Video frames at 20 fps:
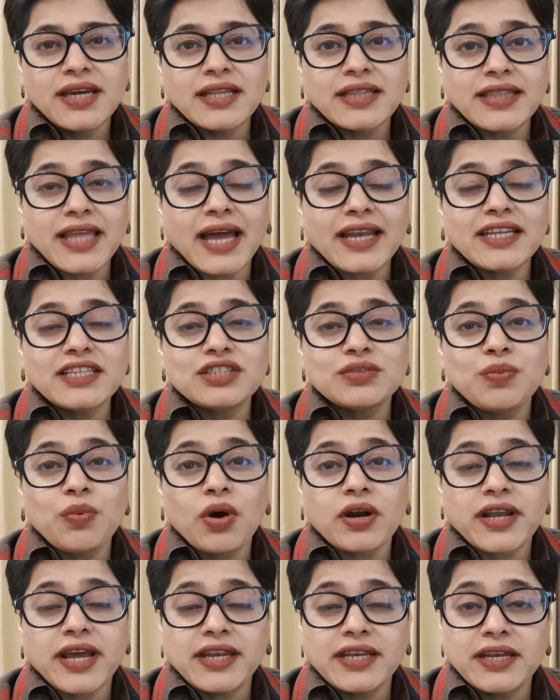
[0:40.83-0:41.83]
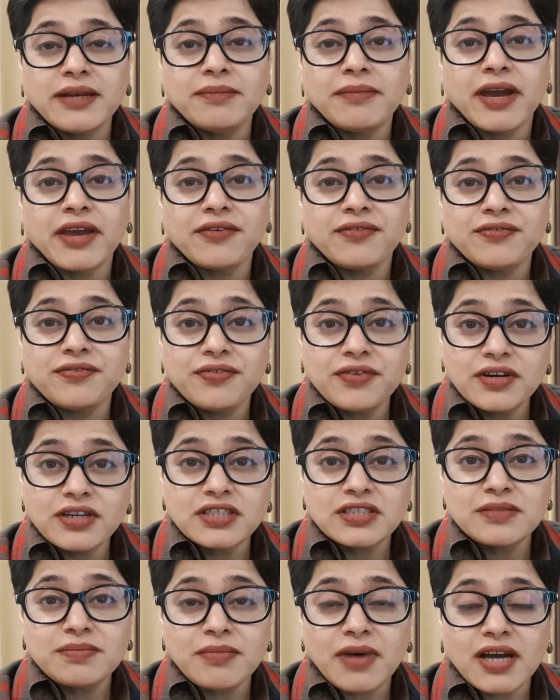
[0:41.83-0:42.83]
That is what I did my
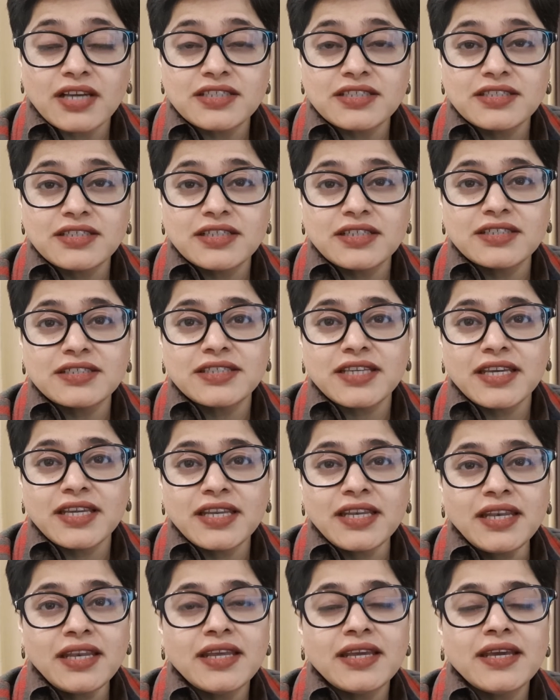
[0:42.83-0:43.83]
first master's in.